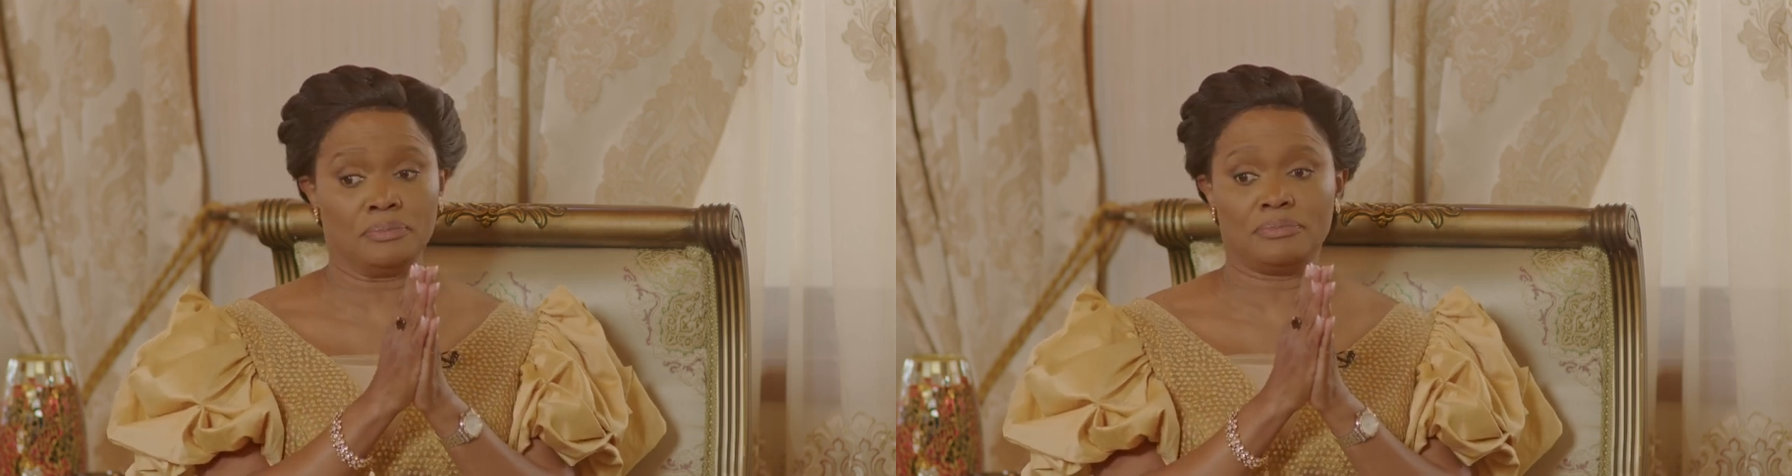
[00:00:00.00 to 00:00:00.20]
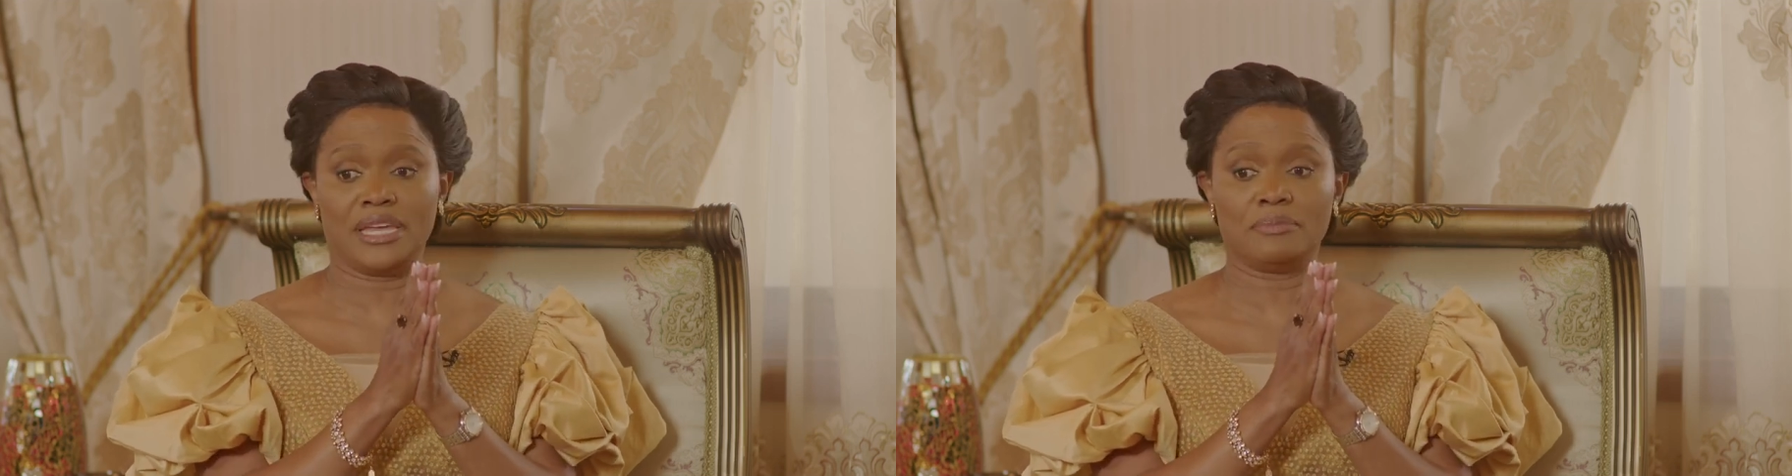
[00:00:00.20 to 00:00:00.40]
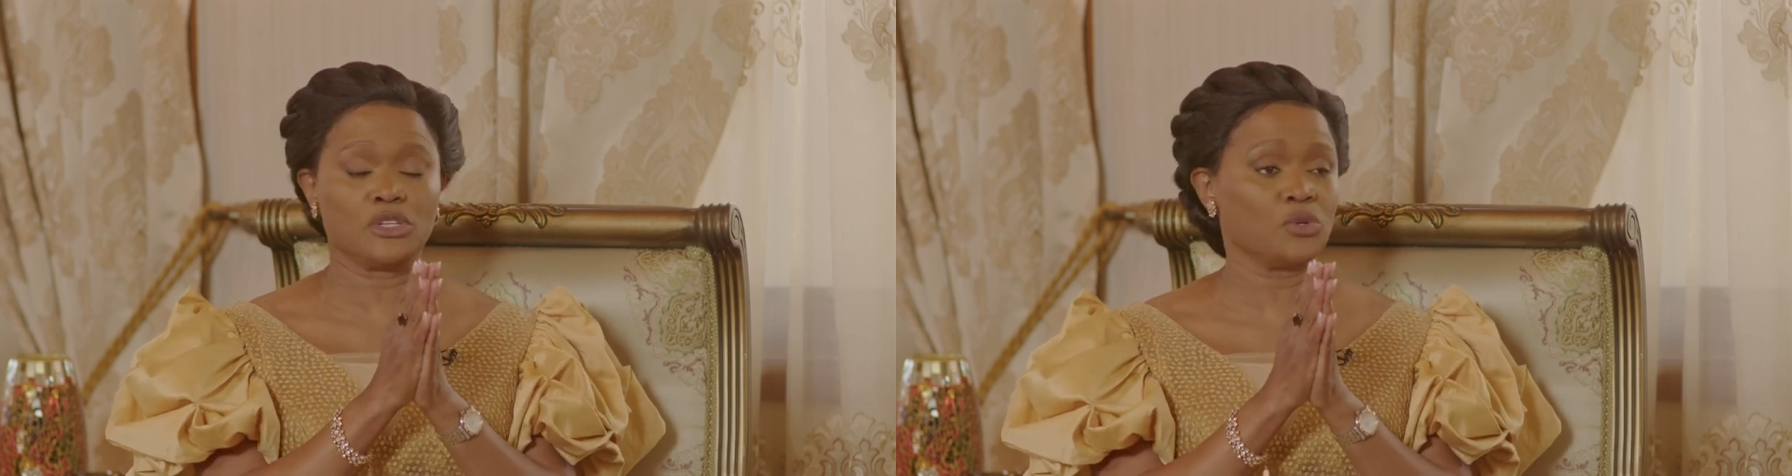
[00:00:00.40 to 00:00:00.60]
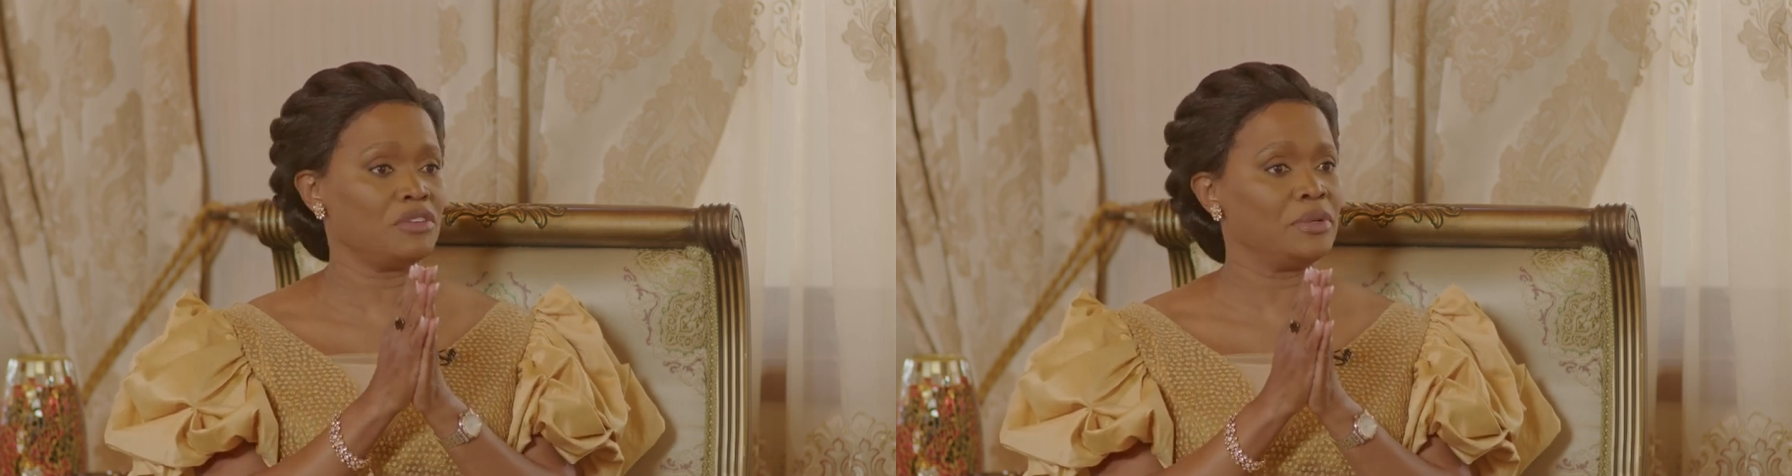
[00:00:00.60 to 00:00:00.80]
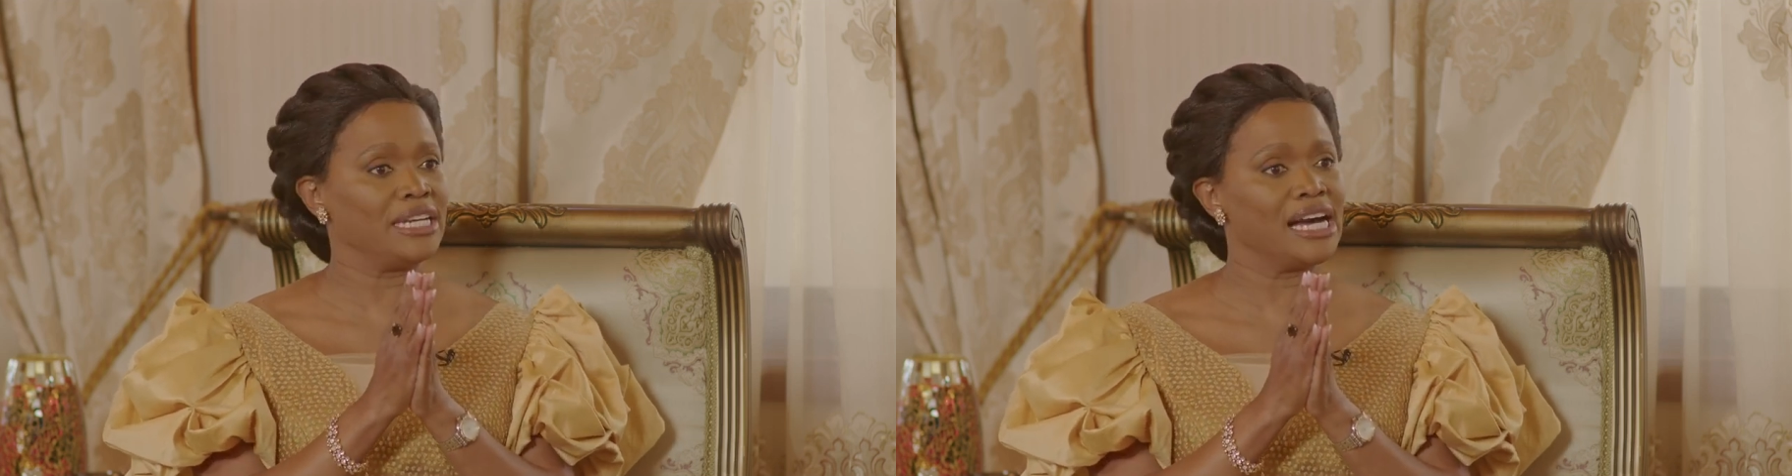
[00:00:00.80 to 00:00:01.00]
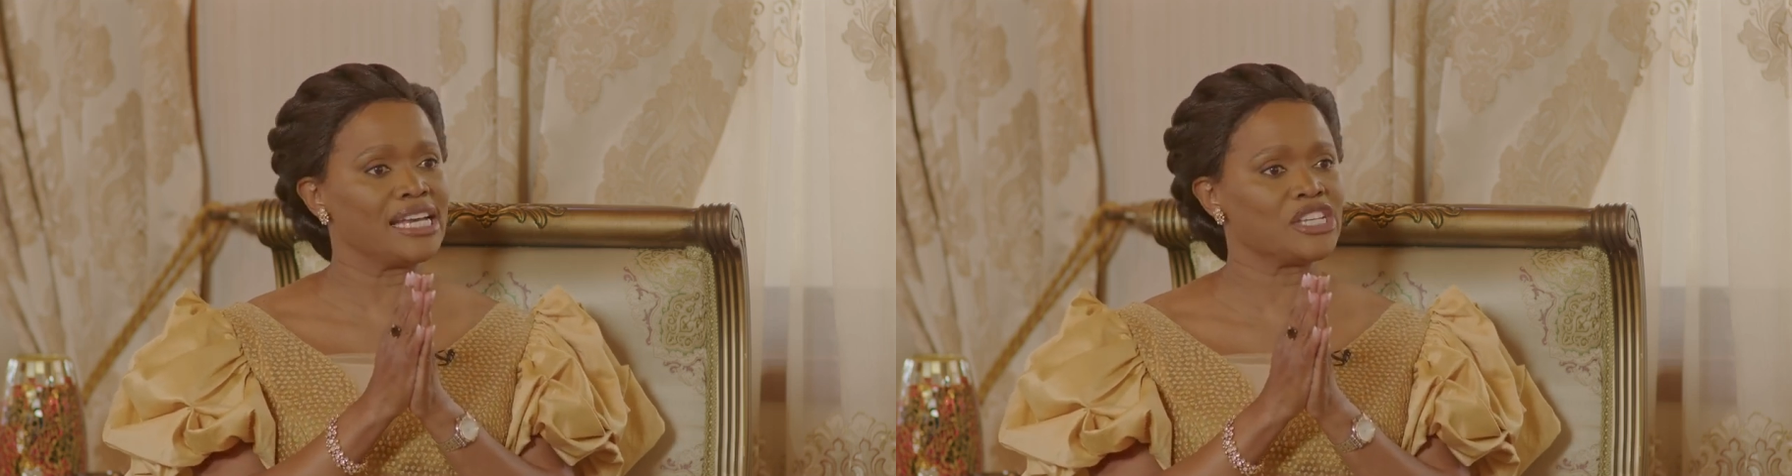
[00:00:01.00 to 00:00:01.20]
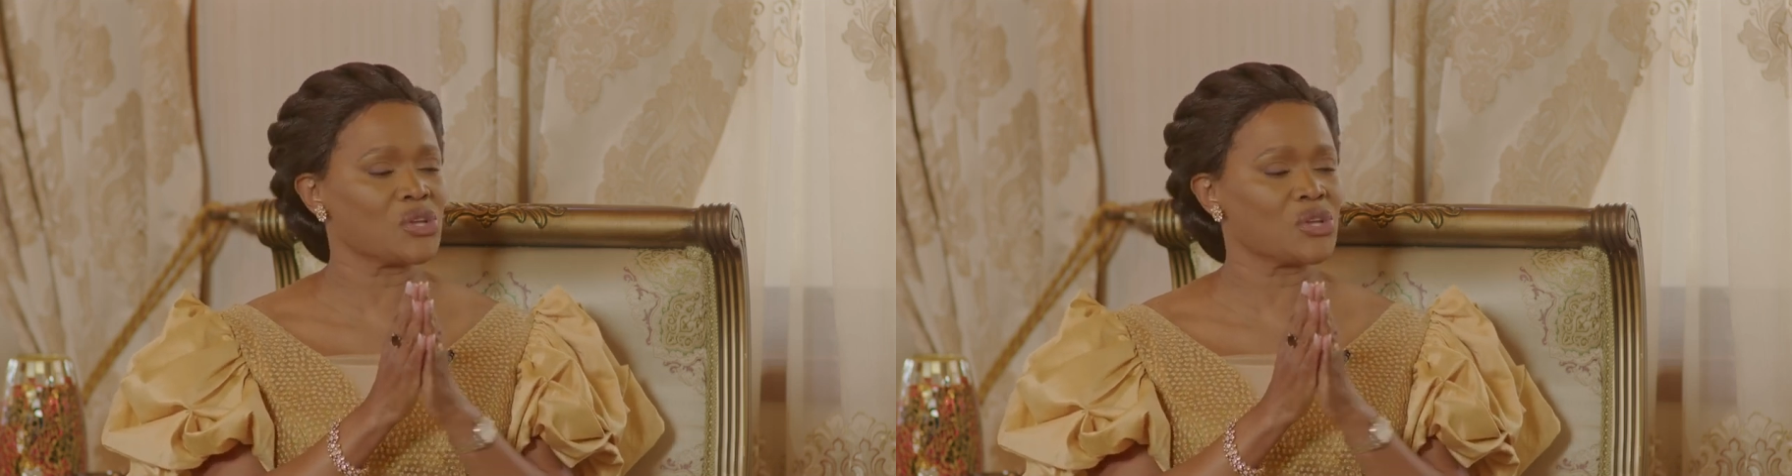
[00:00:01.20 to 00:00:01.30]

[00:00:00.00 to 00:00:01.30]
maybe it would have been nice